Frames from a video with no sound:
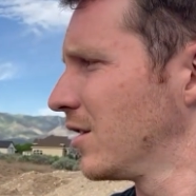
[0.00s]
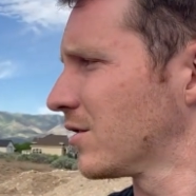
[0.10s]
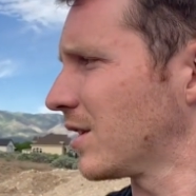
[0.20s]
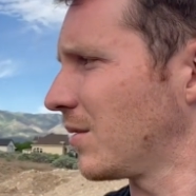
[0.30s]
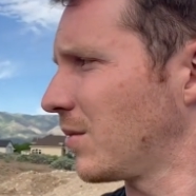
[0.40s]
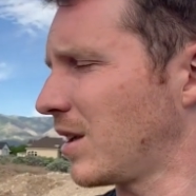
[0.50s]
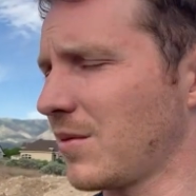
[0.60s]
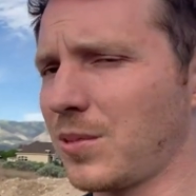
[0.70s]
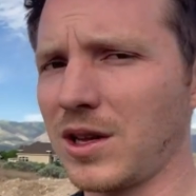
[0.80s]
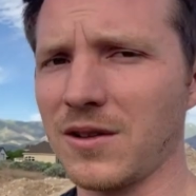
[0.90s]
so that way we'd
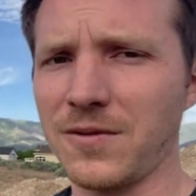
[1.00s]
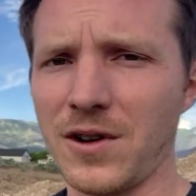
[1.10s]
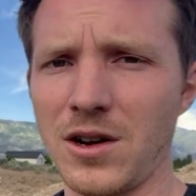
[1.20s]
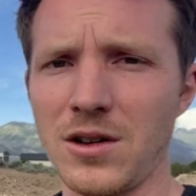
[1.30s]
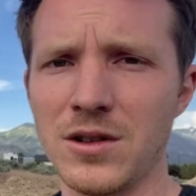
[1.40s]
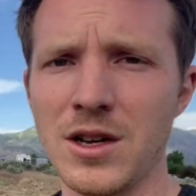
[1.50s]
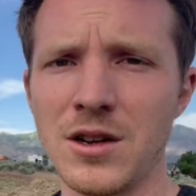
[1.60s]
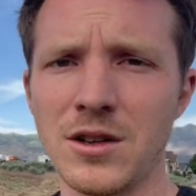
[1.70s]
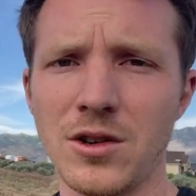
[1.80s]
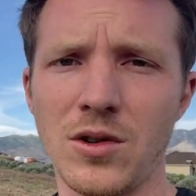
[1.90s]
have plenty of fall
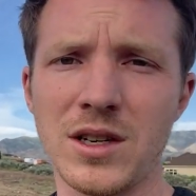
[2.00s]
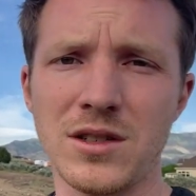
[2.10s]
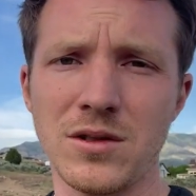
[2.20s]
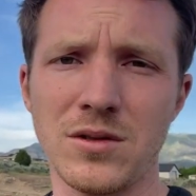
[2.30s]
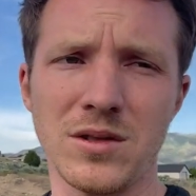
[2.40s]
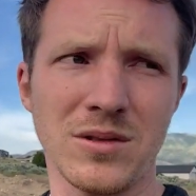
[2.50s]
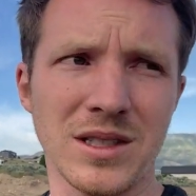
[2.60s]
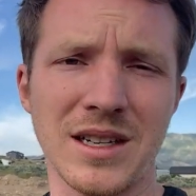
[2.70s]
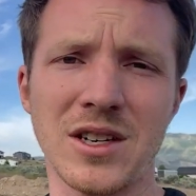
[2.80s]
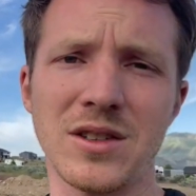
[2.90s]
going to, this
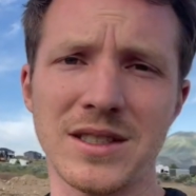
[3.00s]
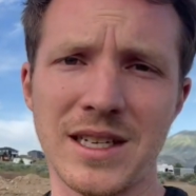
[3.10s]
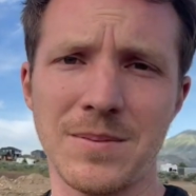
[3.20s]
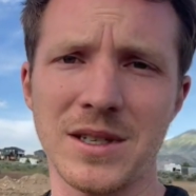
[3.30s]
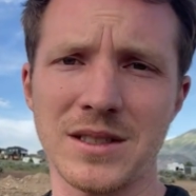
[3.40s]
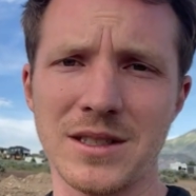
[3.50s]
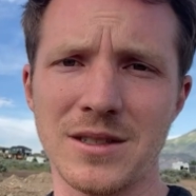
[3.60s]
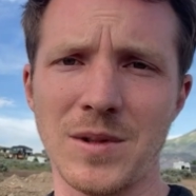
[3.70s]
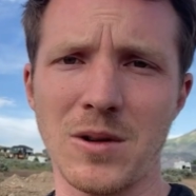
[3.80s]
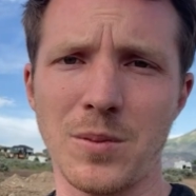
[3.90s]
is actually a septic
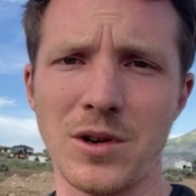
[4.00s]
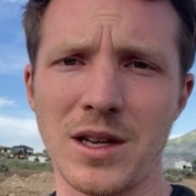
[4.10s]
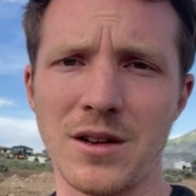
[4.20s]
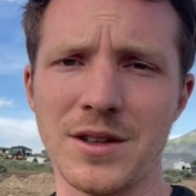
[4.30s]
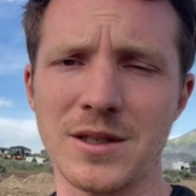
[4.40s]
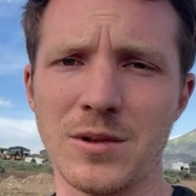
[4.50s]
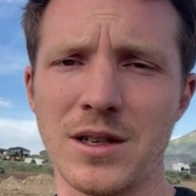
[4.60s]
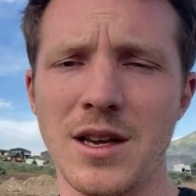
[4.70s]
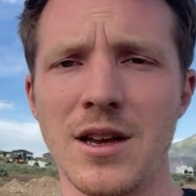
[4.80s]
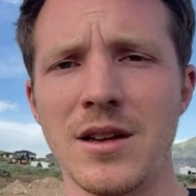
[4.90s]
system that we're putting in on this one.
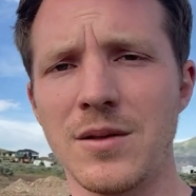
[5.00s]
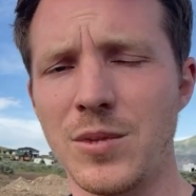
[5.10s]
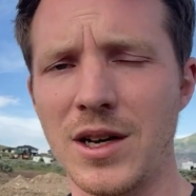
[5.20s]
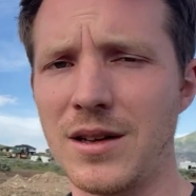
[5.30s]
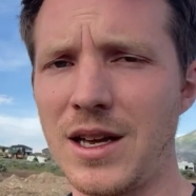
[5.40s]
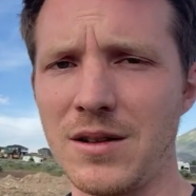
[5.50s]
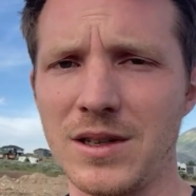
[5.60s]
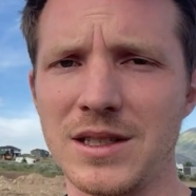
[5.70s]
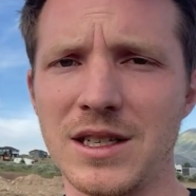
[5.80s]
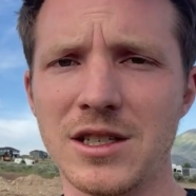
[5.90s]
But
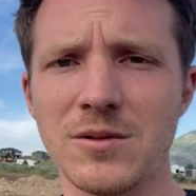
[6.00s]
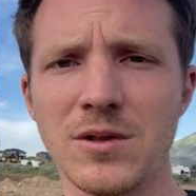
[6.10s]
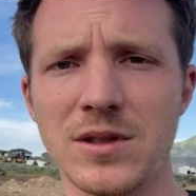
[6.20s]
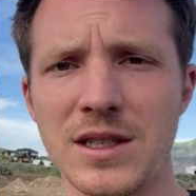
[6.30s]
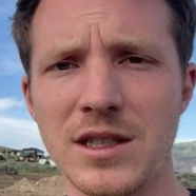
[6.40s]
anyways, it's just one of those things